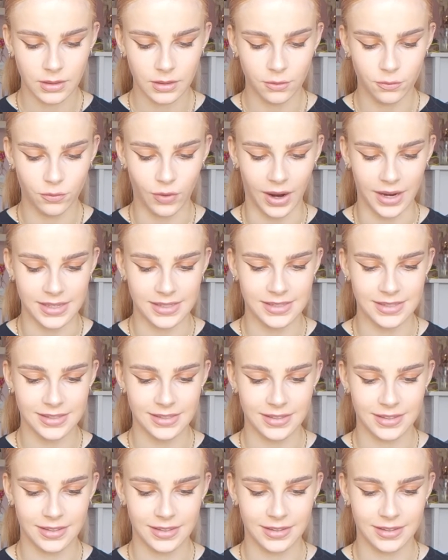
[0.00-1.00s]
Right,
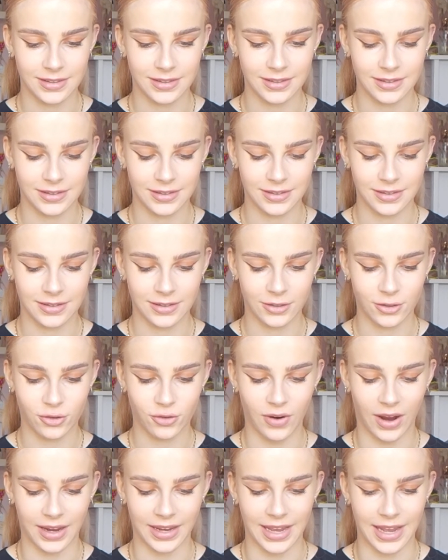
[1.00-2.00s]

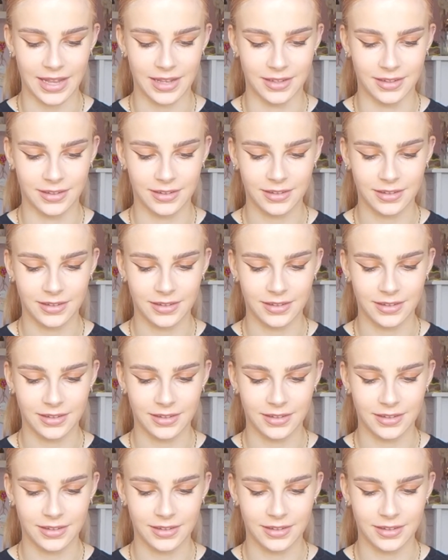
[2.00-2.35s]
cracking.